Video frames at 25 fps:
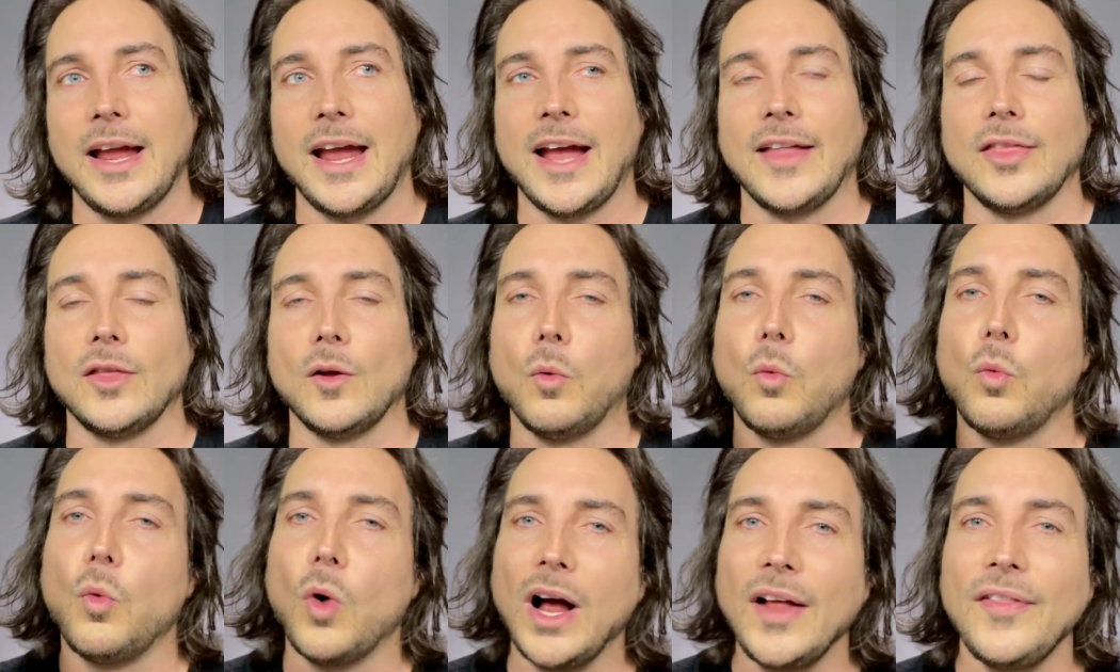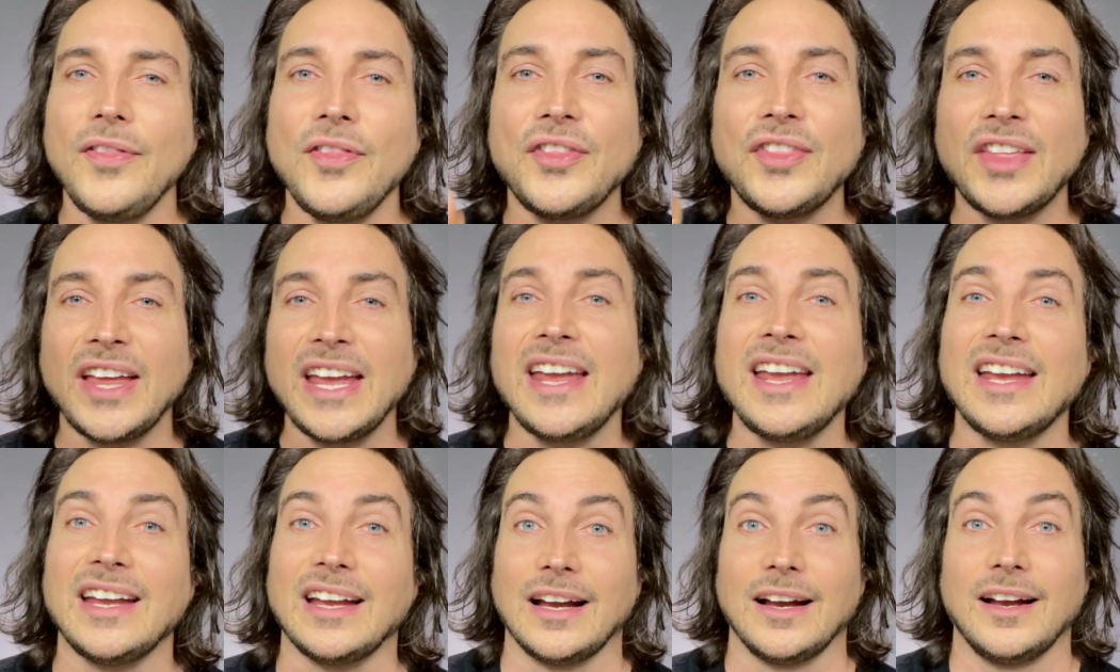And the one
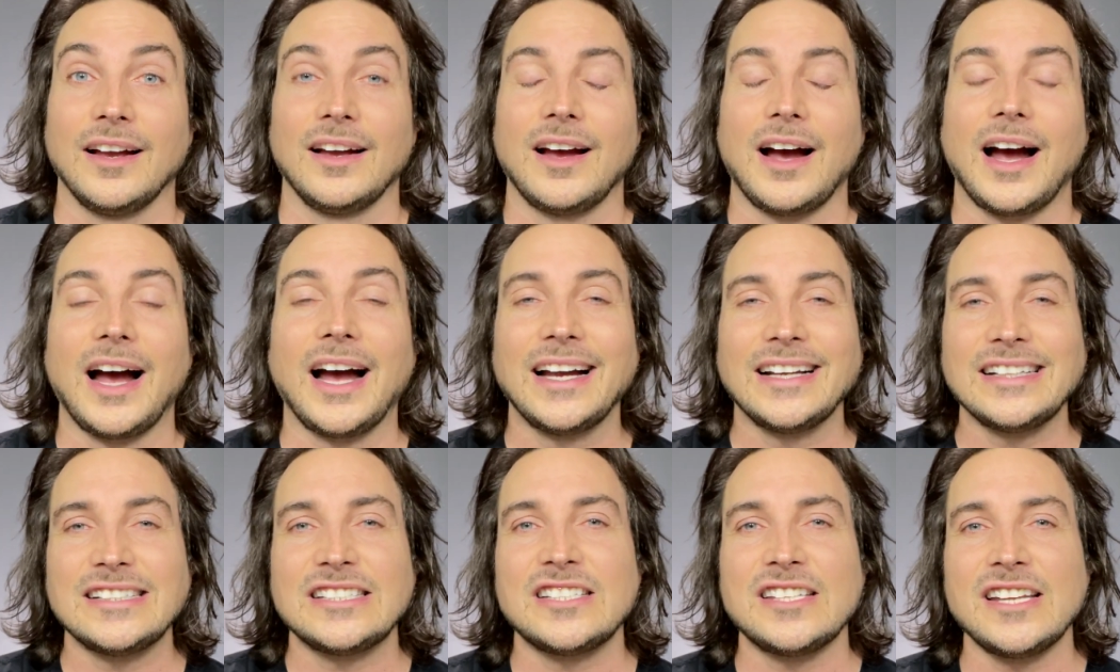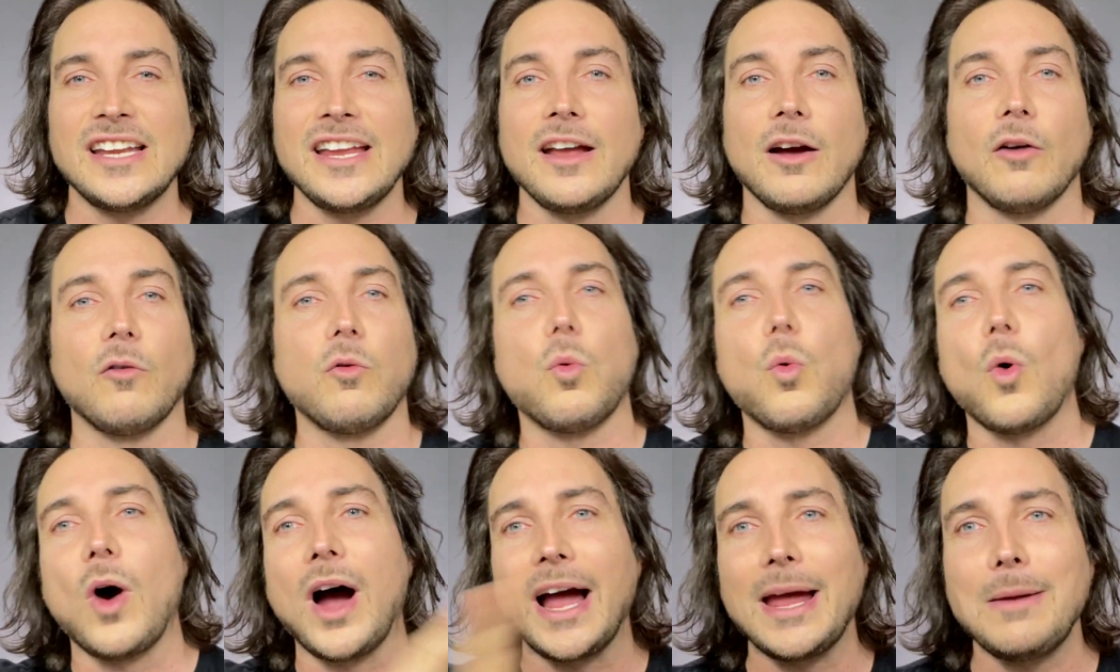thing I see
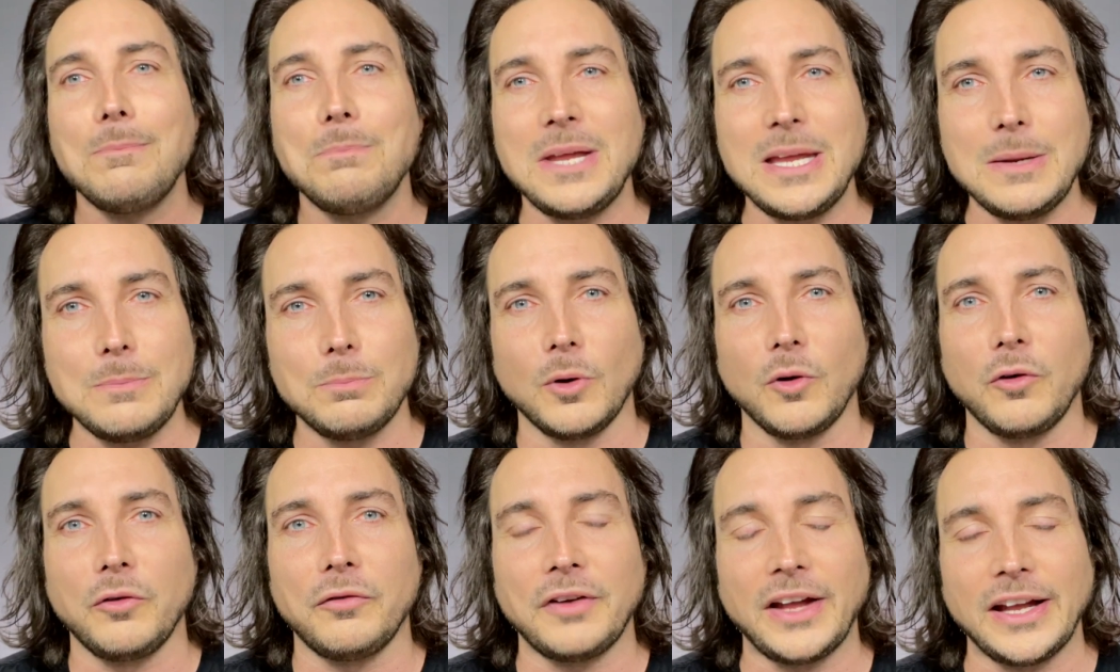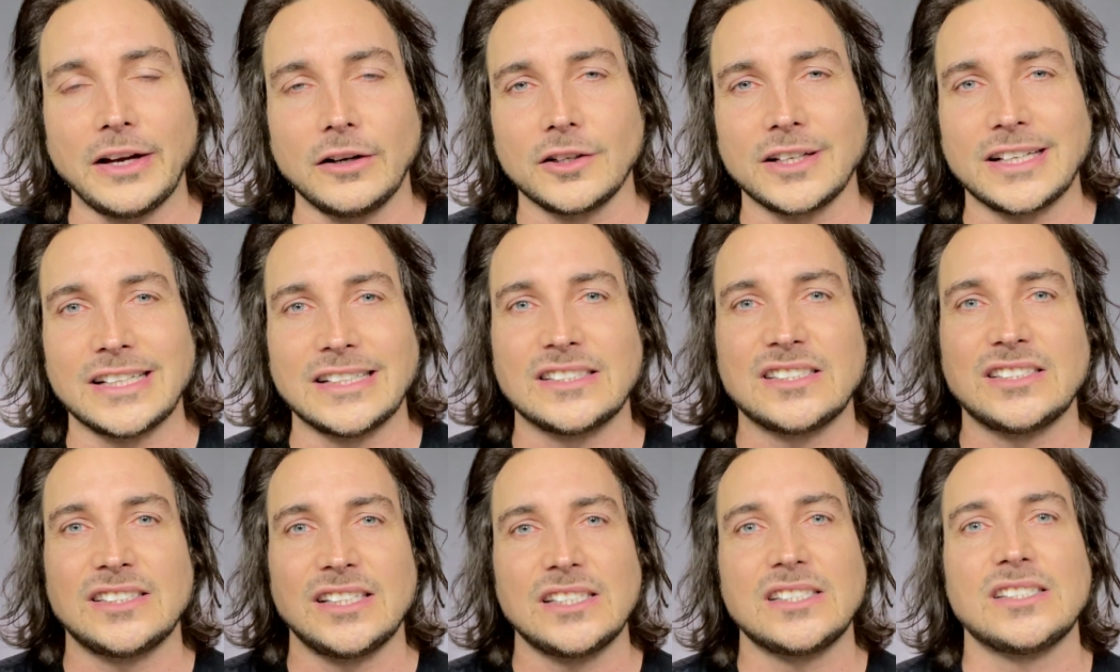of why people fail
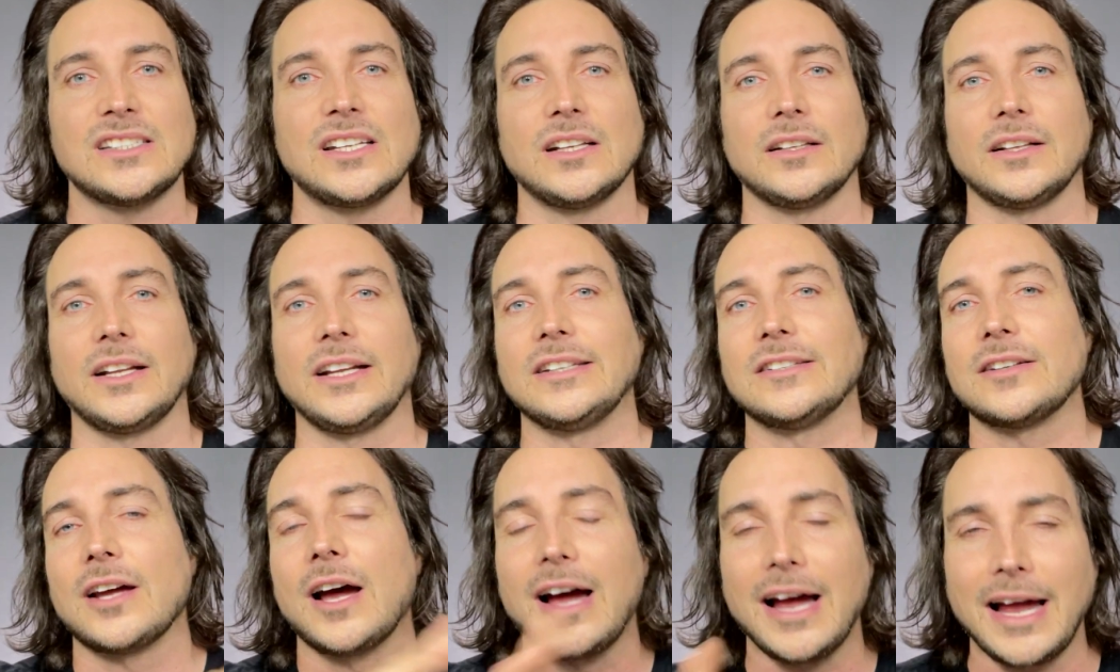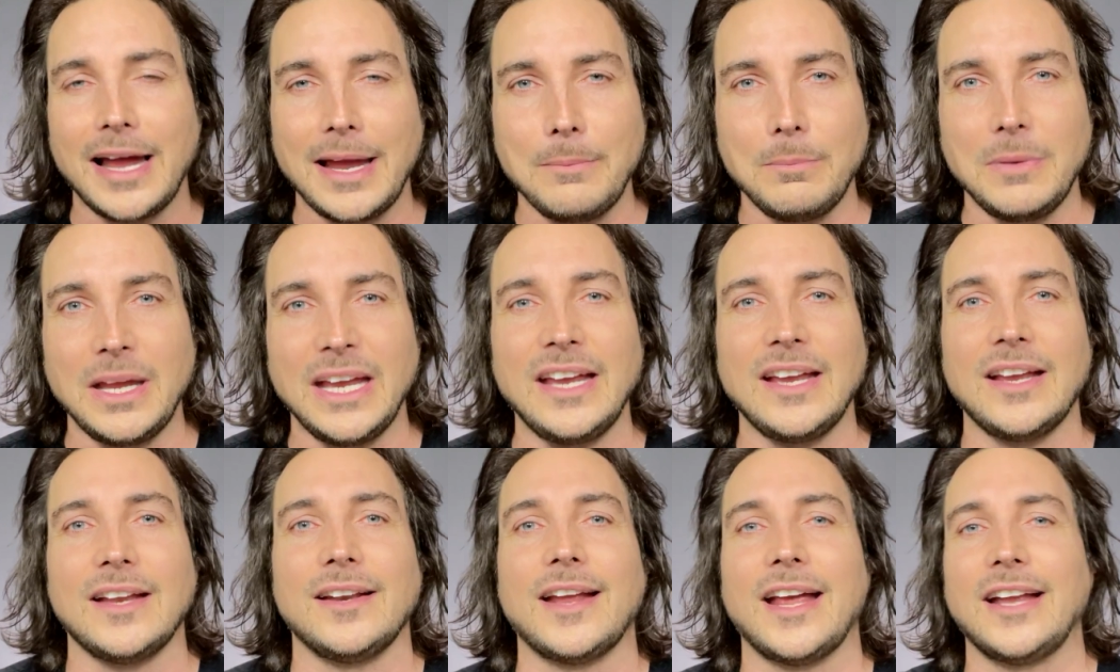consistently, time
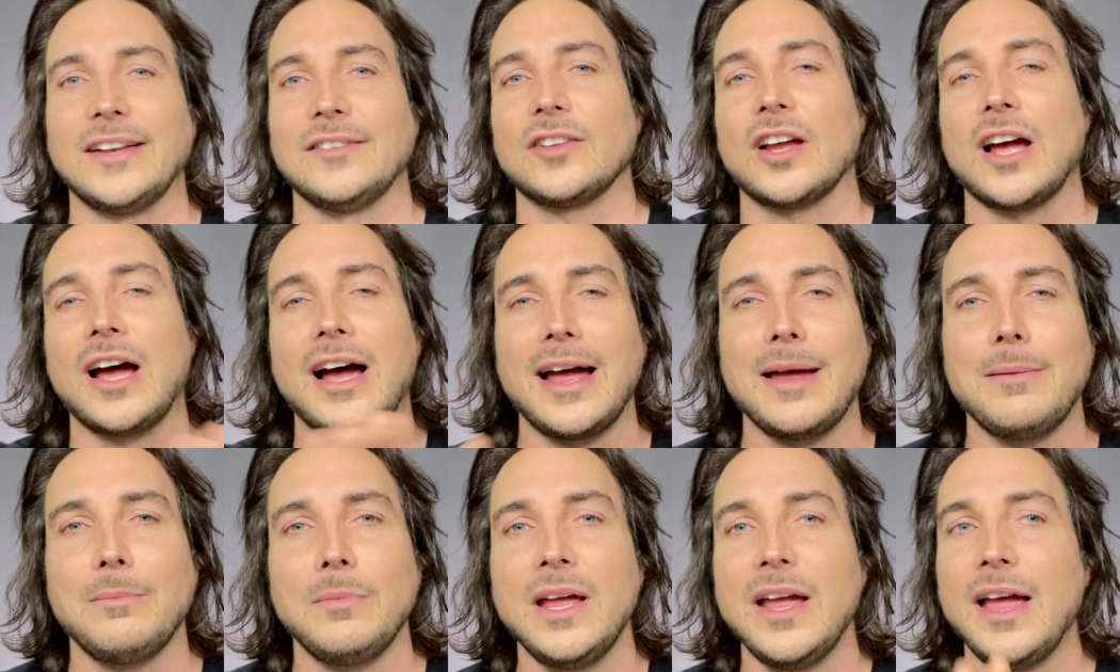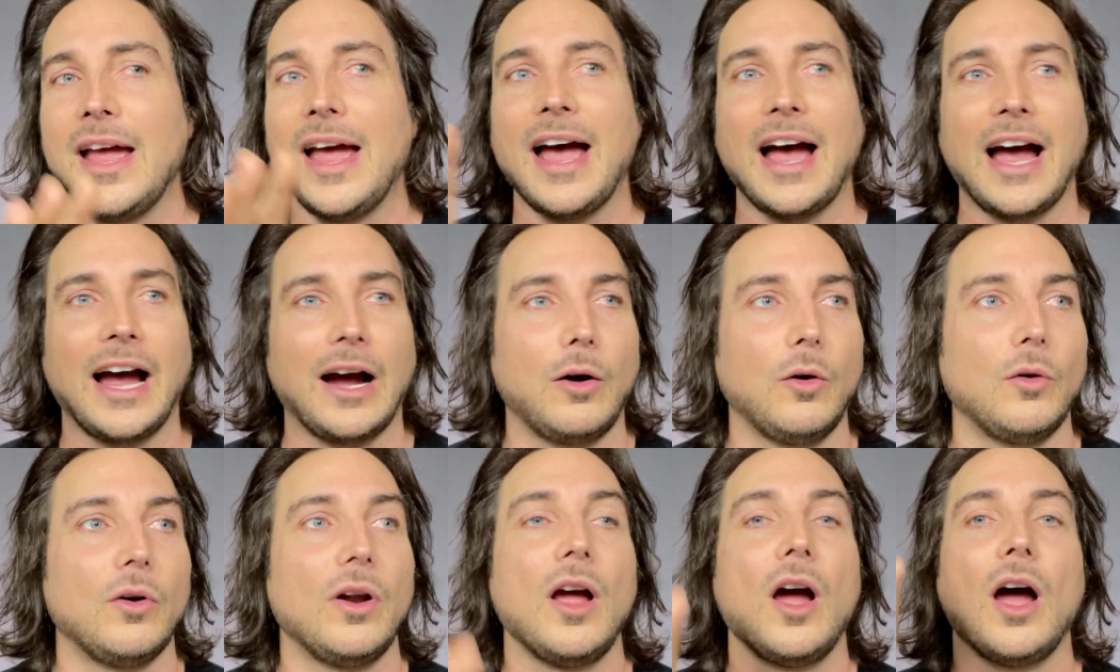in and time
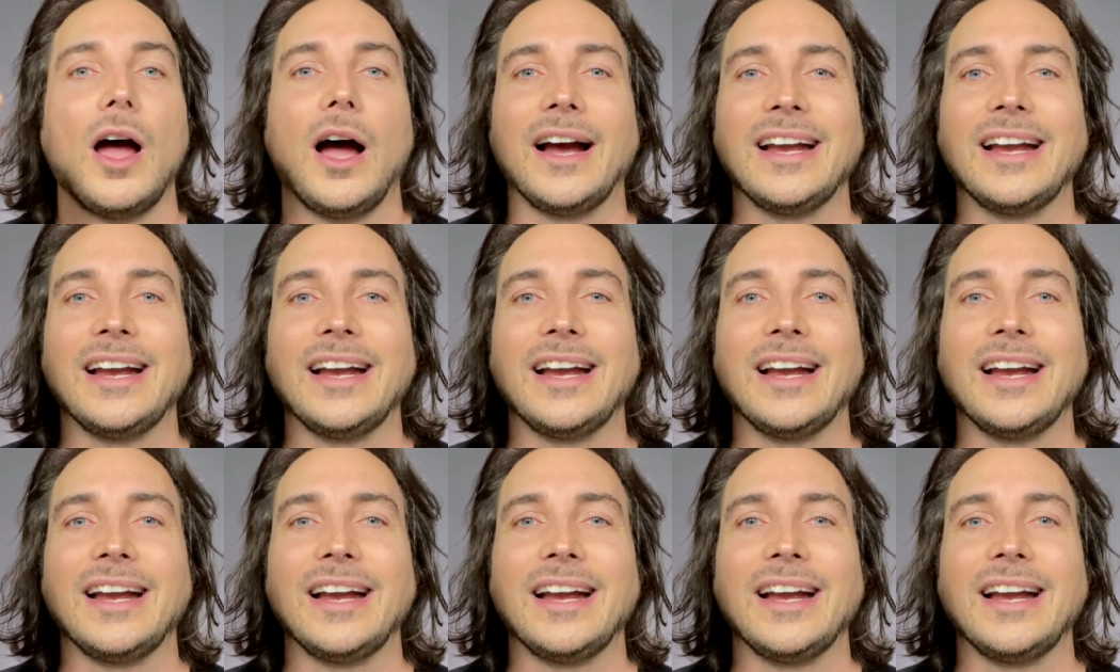out,